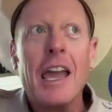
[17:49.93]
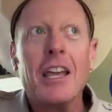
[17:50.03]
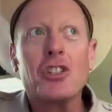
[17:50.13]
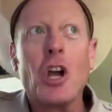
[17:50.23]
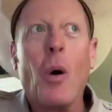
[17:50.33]

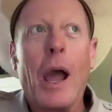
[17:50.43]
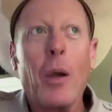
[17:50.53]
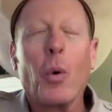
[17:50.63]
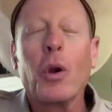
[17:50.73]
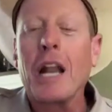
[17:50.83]
And so,
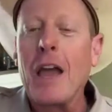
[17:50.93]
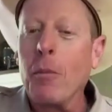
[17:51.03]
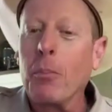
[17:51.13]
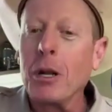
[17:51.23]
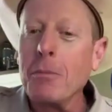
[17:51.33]
hey, we're going to
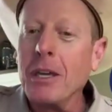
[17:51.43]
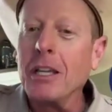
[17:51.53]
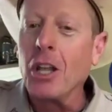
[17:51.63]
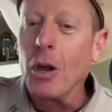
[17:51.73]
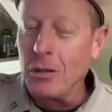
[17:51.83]
have a pretty
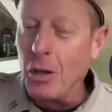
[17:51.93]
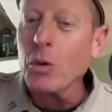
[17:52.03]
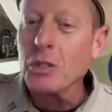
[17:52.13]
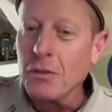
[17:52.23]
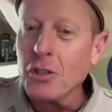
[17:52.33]
big
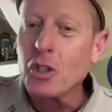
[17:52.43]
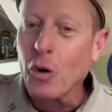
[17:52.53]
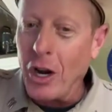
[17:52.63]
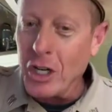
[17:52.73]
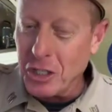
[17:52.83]
dose of
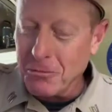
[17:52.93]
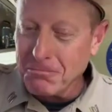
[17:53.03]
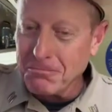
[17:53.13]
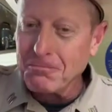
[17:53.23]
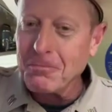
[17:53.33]
discretion
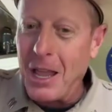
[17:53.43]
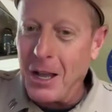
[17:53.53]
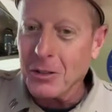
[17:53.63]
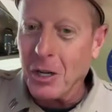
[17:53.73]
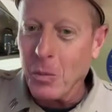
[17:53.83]

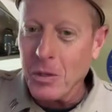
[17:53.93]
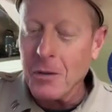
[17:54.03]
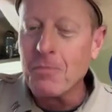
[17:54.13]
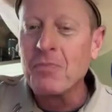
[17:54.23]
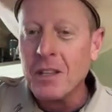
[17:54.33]
out there with you.